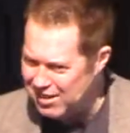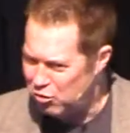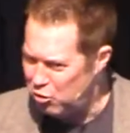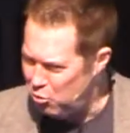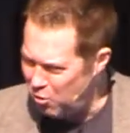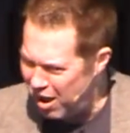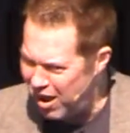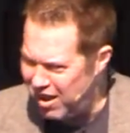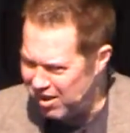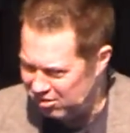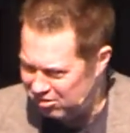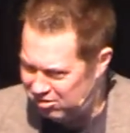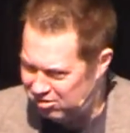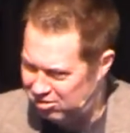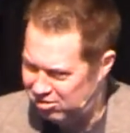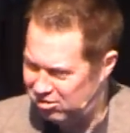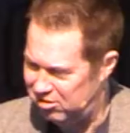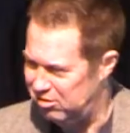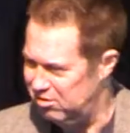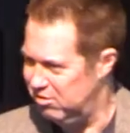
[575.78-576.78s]
to
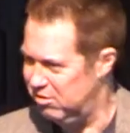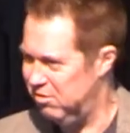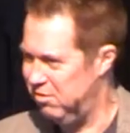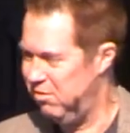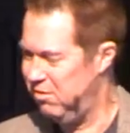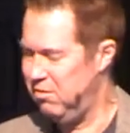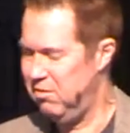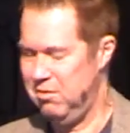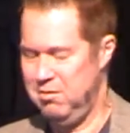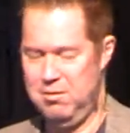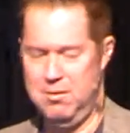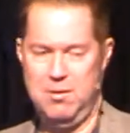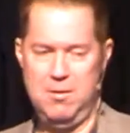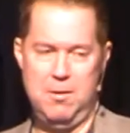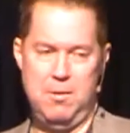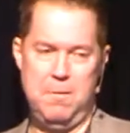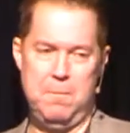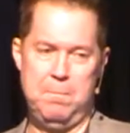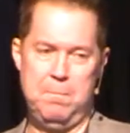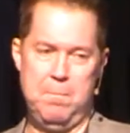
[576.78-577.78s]
us.
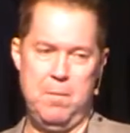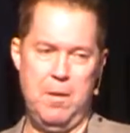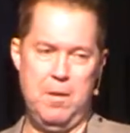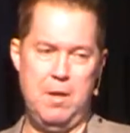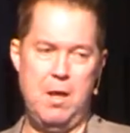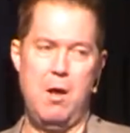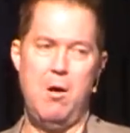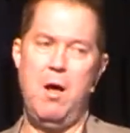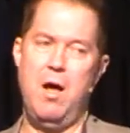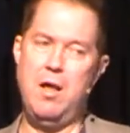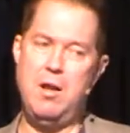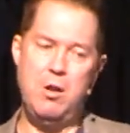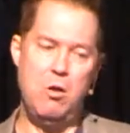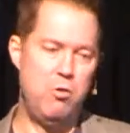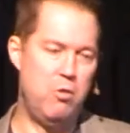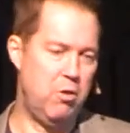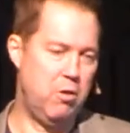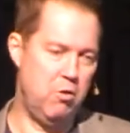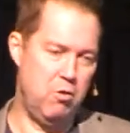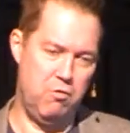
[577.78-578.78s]
Now, I know
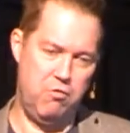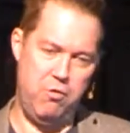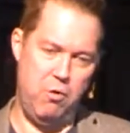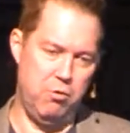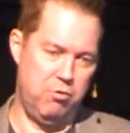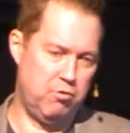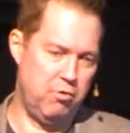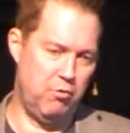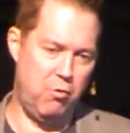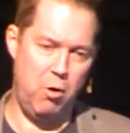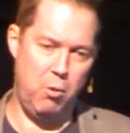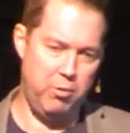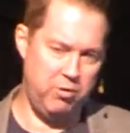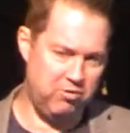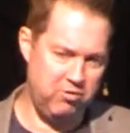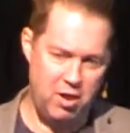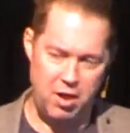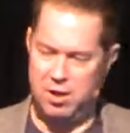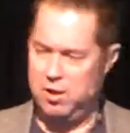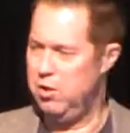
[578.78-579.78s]
that your folks have always
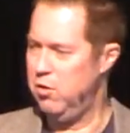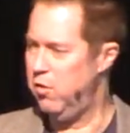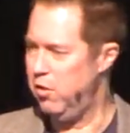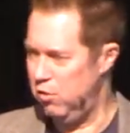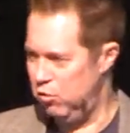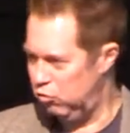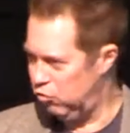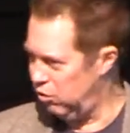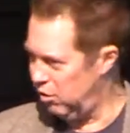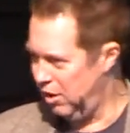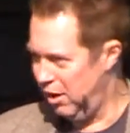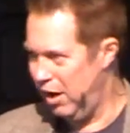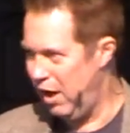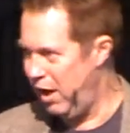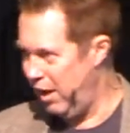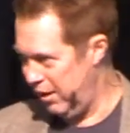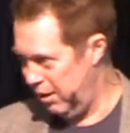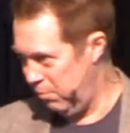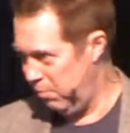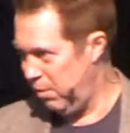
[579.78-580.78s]
taught you that you shouldn't
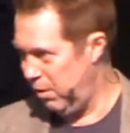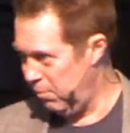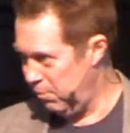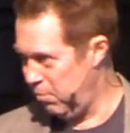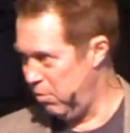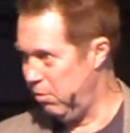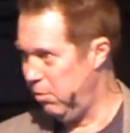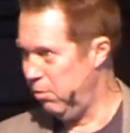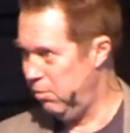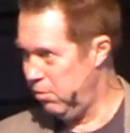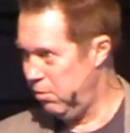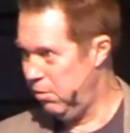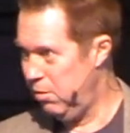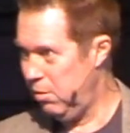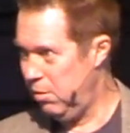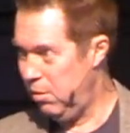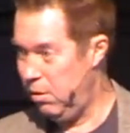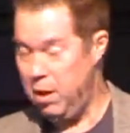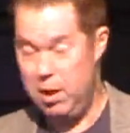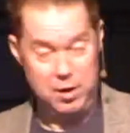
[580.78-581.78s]
lie to people.
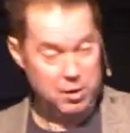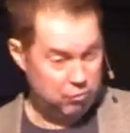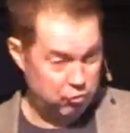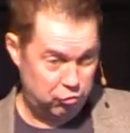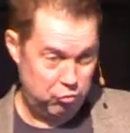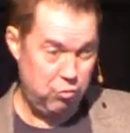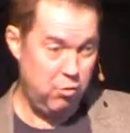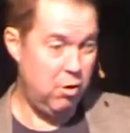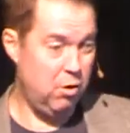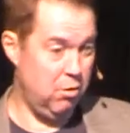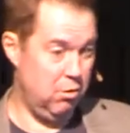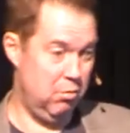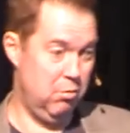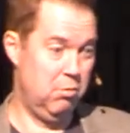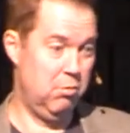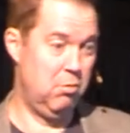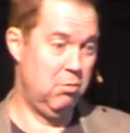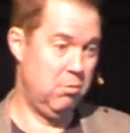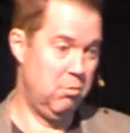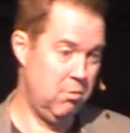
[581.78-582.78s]
And it's true.
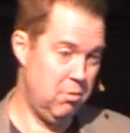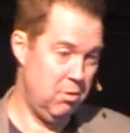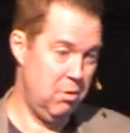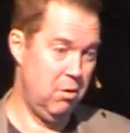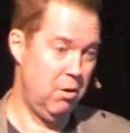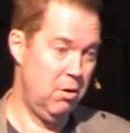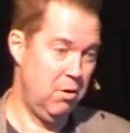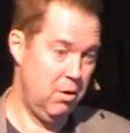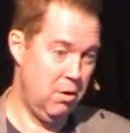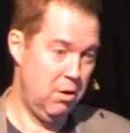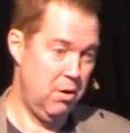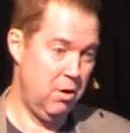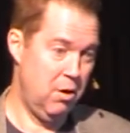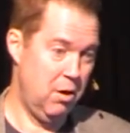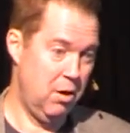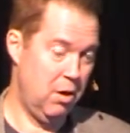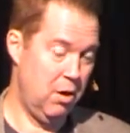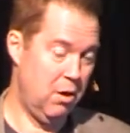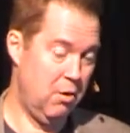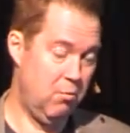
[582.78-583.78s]

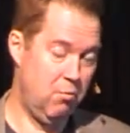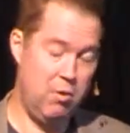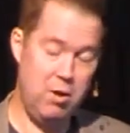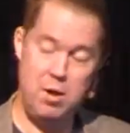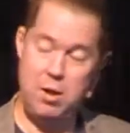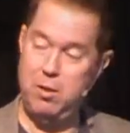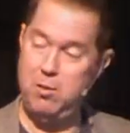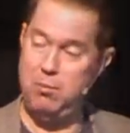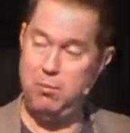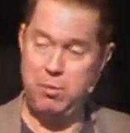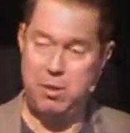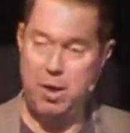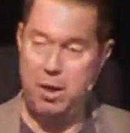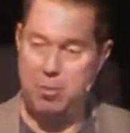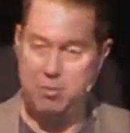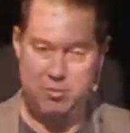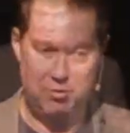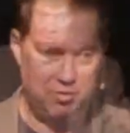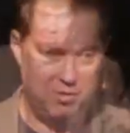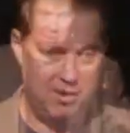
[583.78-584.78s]
Uh, one of, when I
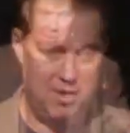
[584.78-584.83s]
was a